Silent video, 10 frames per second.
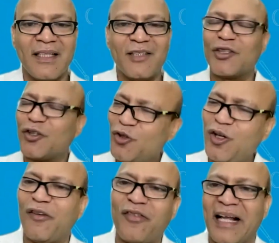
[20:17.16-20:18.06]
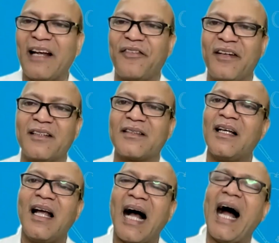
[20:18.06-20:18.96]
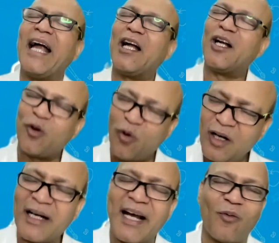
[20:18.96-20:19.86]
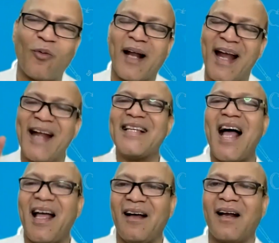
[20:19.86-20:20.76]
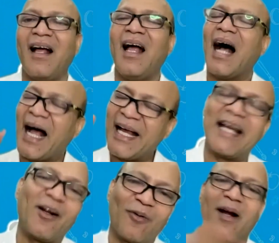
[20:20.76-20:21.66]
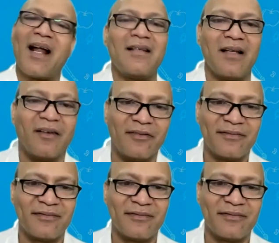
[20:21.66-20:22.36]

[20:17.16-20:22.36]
So the rule of life is, I don't get what I desire, I get what I deserve.